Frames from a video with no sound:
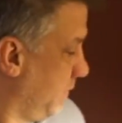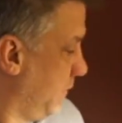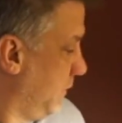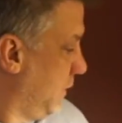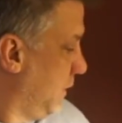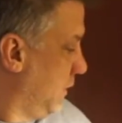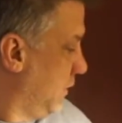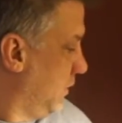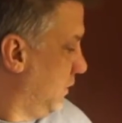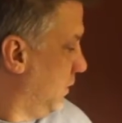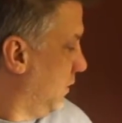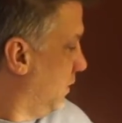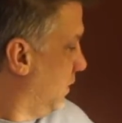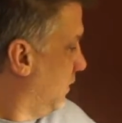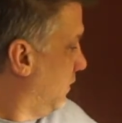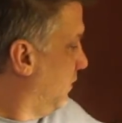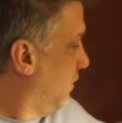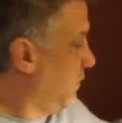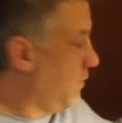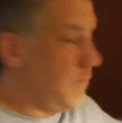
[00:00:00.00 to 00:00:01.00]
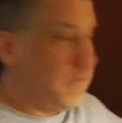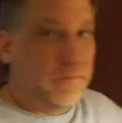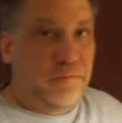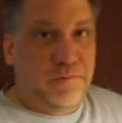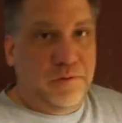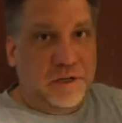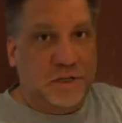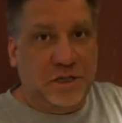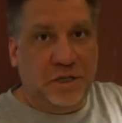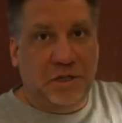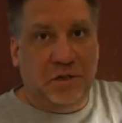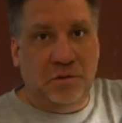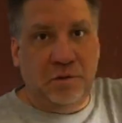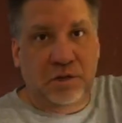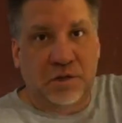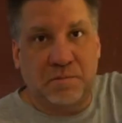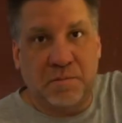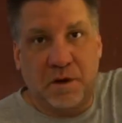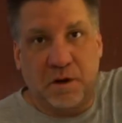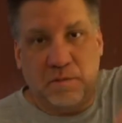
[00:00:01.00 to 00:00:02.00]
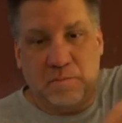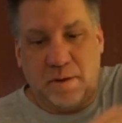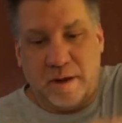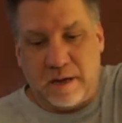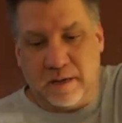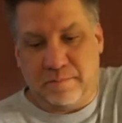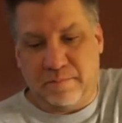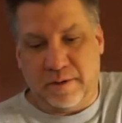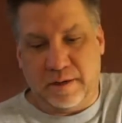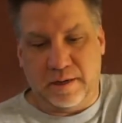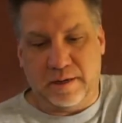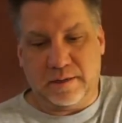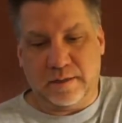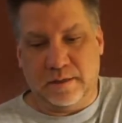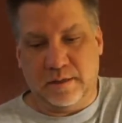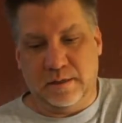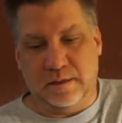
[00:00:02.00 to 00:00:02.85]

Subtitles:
fits into a small backpack,